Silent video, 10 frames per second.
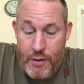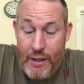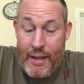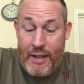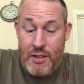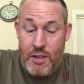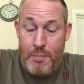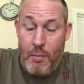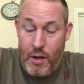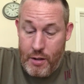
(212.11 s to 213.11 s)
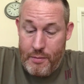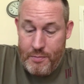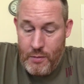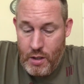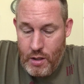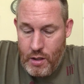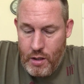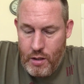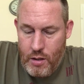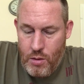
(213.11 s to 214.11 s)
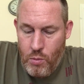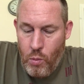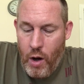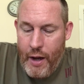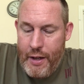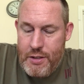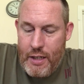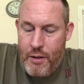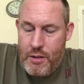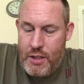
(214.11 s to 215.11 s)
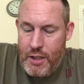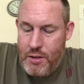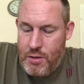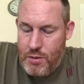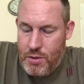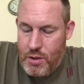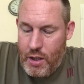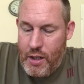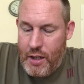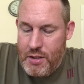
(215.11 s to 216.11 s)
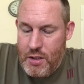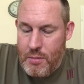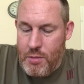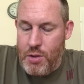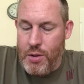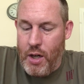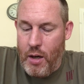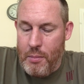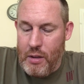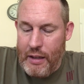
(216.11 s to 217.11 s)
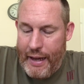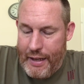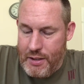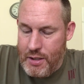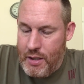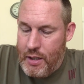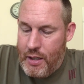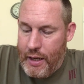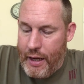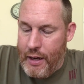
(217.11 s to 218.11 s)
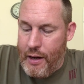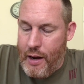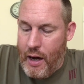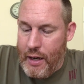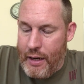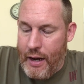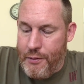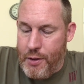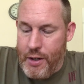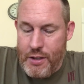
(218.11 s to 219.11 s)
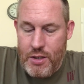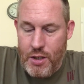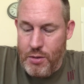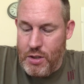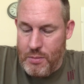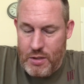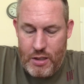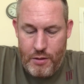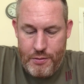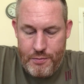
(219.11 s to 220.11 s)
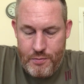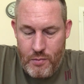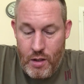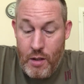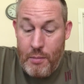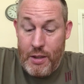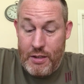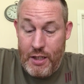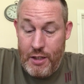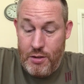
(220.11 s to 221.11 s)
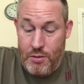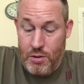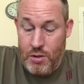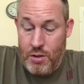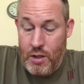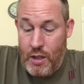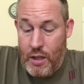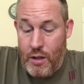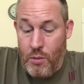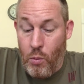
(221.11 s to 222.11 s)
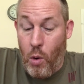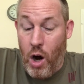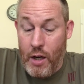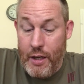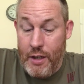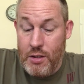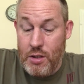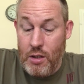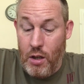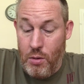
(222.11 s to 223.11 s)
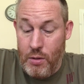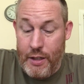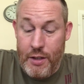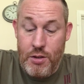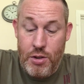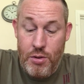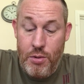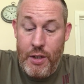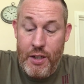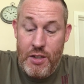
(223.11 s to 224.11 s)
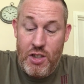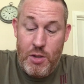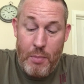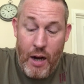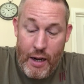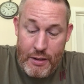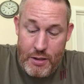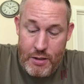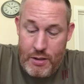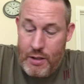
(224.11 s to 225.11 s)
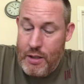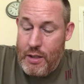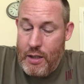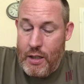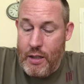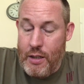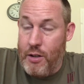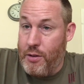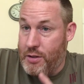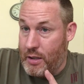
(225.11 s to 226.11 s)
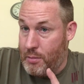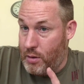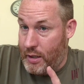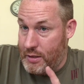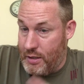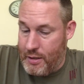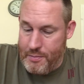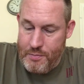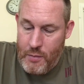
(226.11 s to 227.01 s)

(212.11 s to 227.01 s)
The guests mutter, why is our Titus accustomed to come late and not ever excuse himself? But Titus, walking slowly to his spot, notice ambulans there,